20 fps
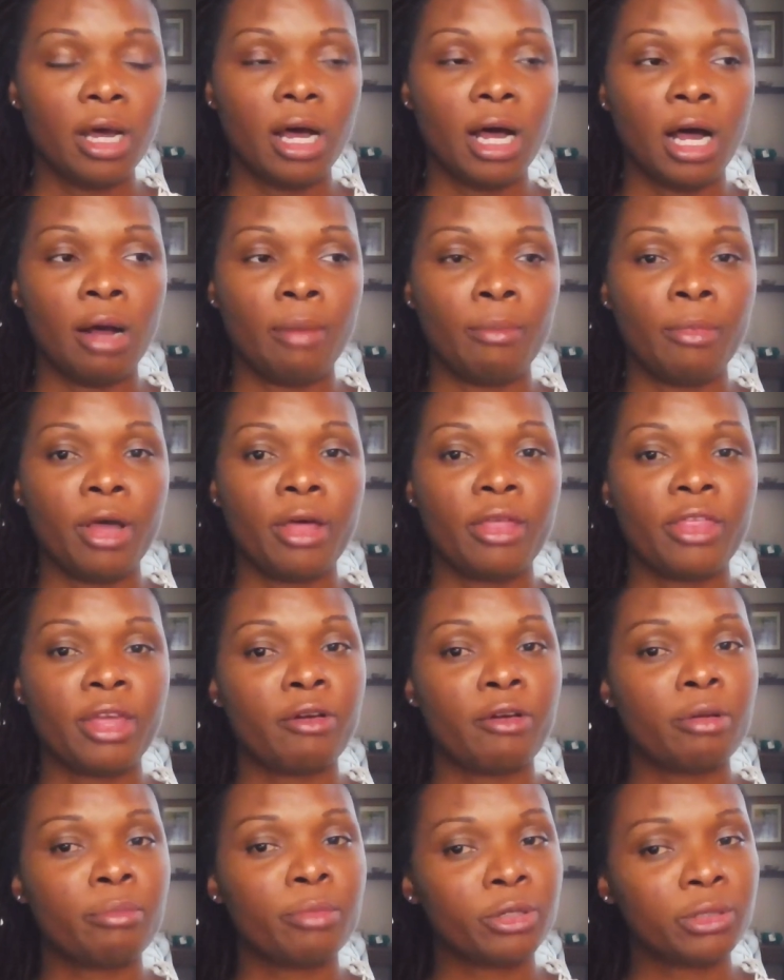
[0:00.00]

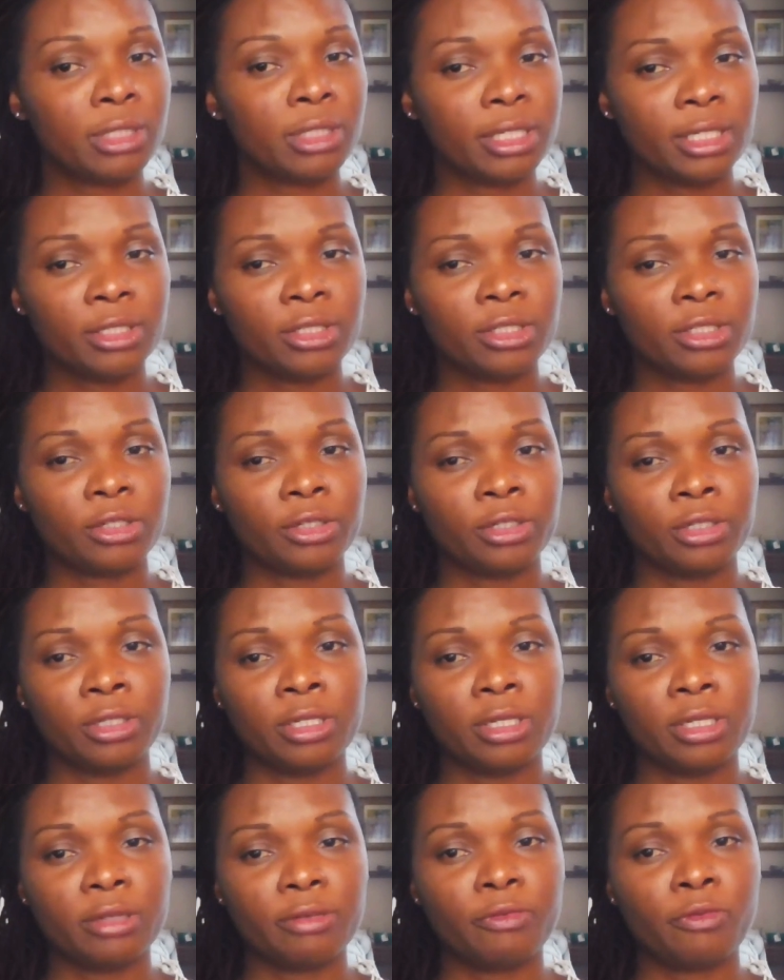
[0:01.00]
They were mostly
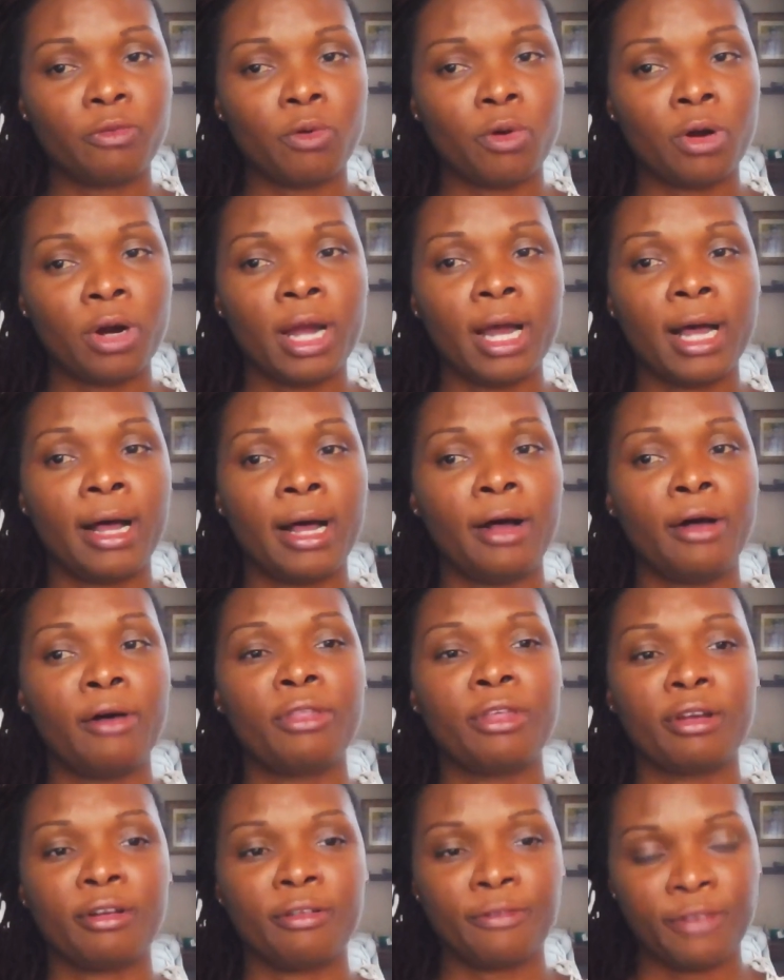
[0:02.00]
concerned for
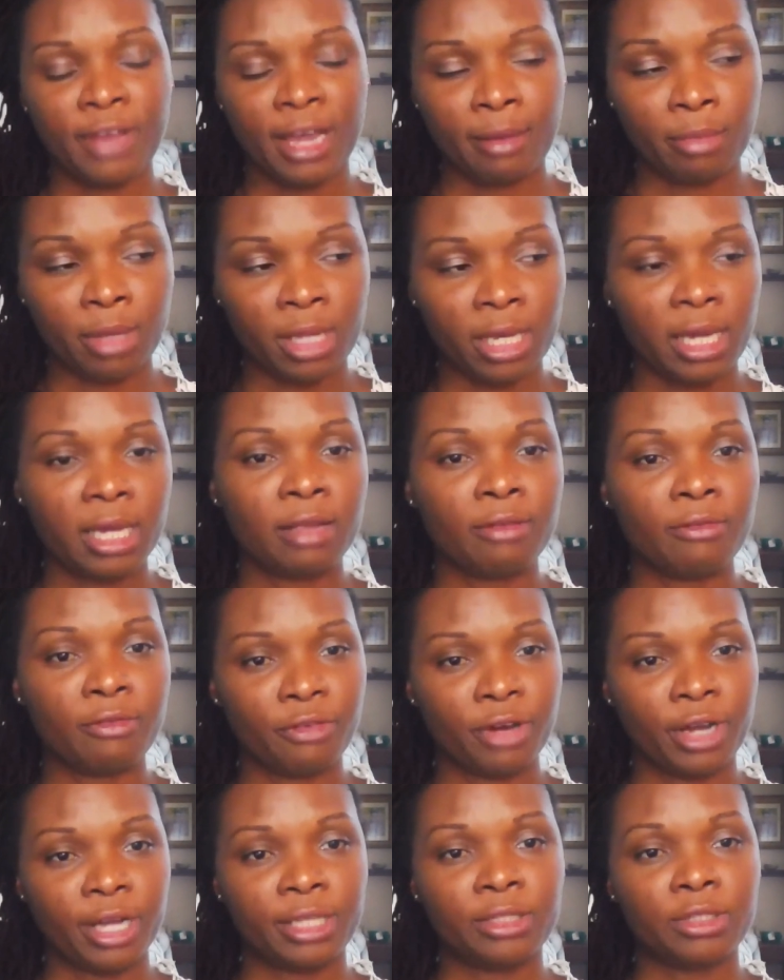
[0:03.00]
how their family and
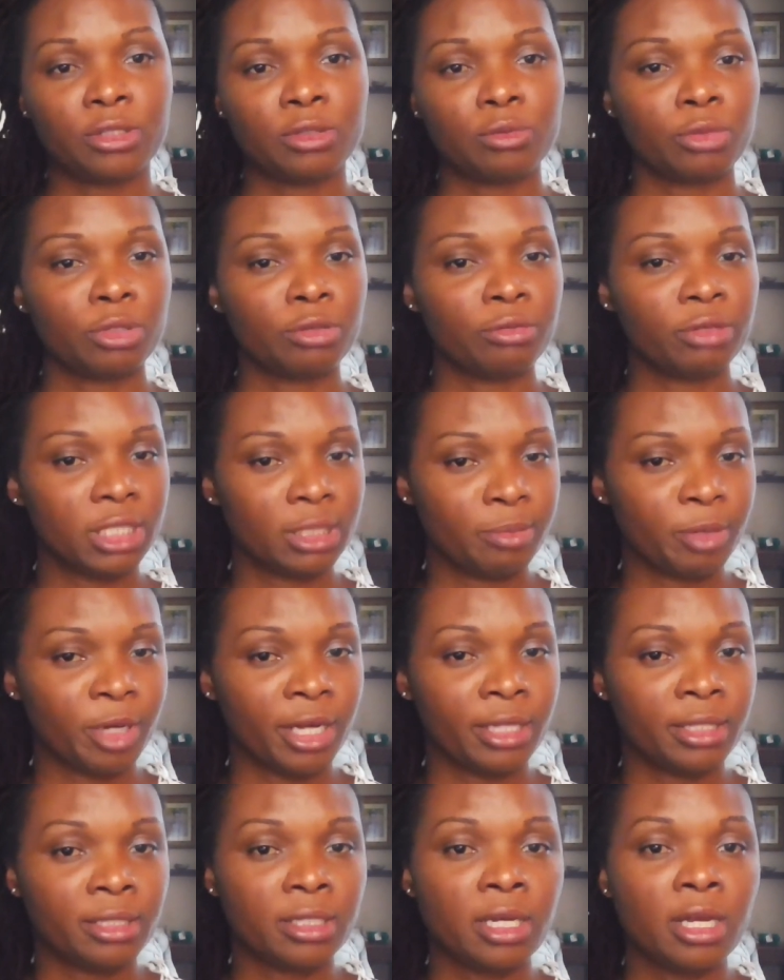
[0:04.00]
friends would
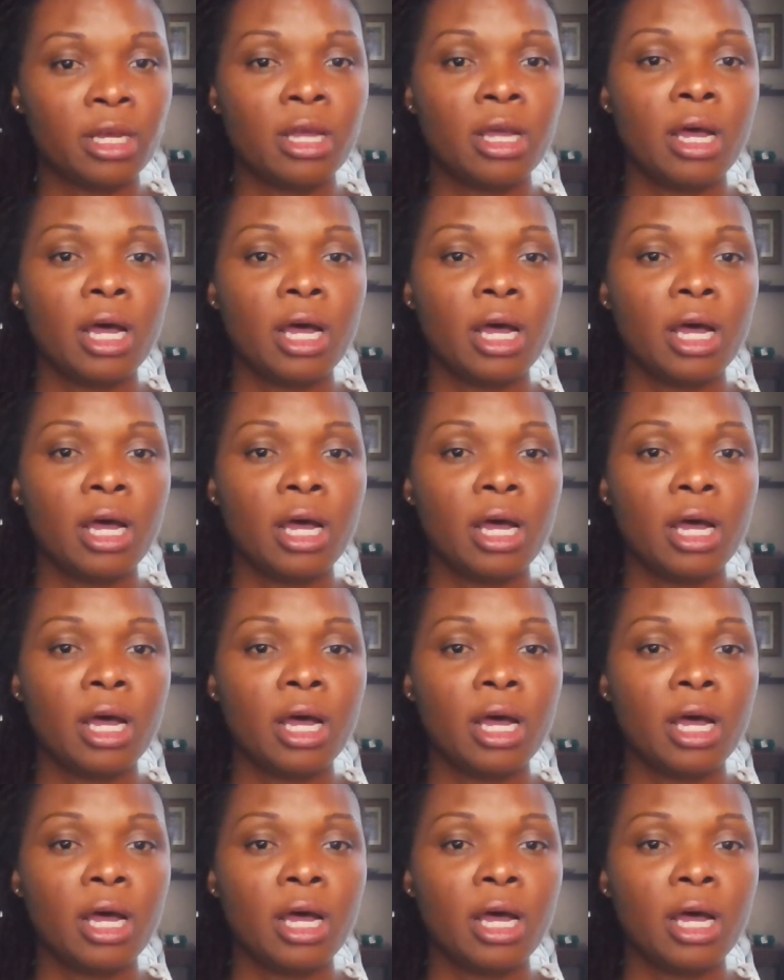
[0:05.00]
respond,